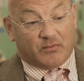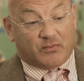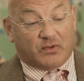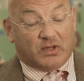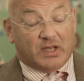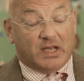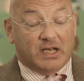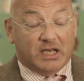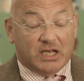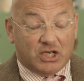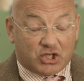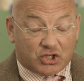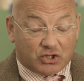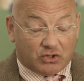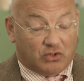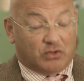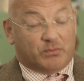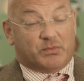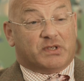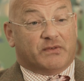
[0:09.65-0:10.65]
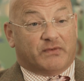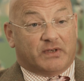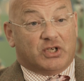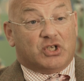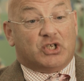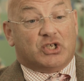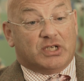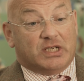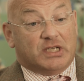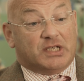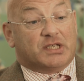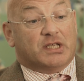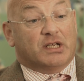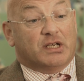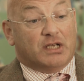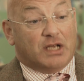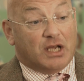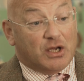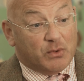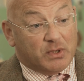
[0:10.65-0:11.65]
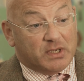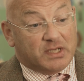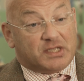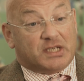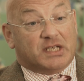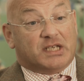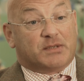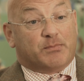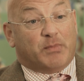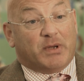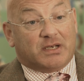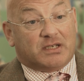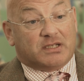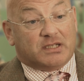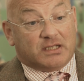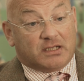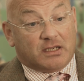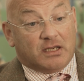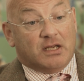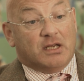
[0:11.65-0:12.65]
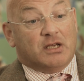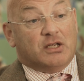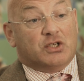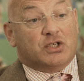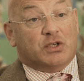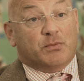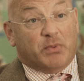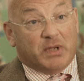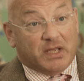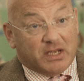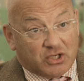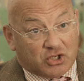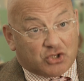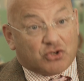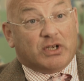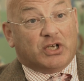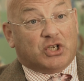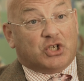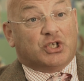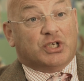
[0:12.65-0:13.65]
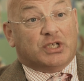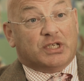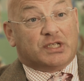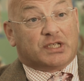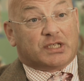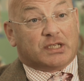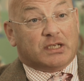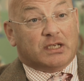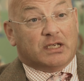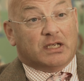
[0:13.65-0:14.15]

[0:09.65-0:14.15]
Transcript: the initial observation is that no one is expecting to be in trenches,